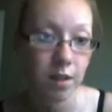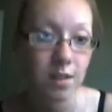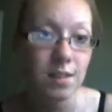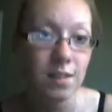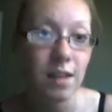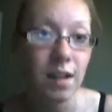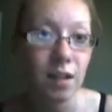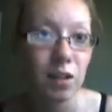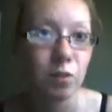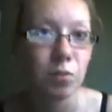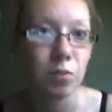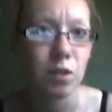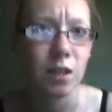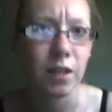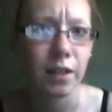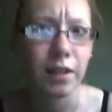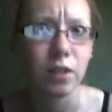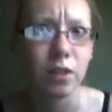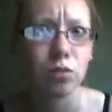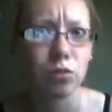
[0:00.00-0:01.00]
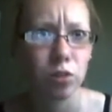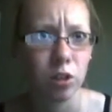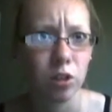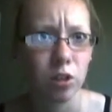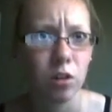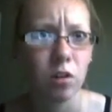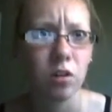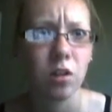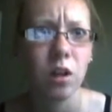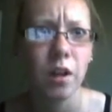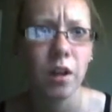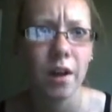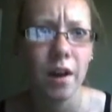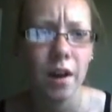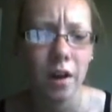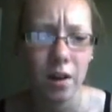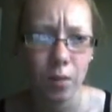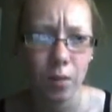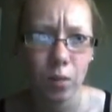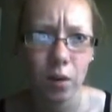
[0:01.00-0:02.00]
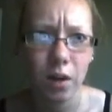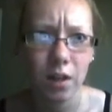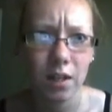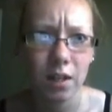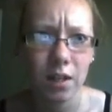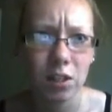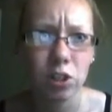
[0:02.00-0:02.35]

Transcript: And it's not going to be like a real one,